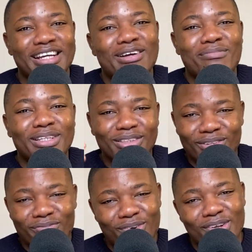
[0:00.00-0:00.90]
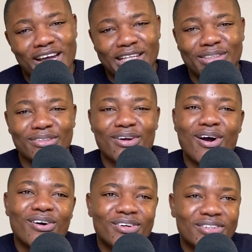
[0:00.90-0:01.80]
Please do follow us on
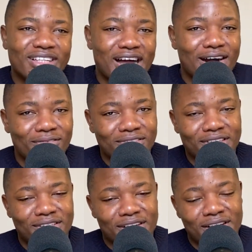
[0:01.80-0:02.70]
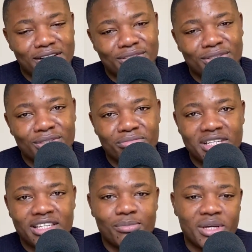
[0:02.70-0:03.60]
all our social
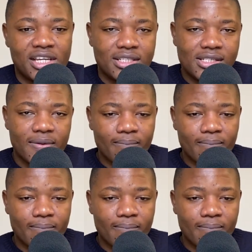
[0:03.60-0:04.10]
media pages,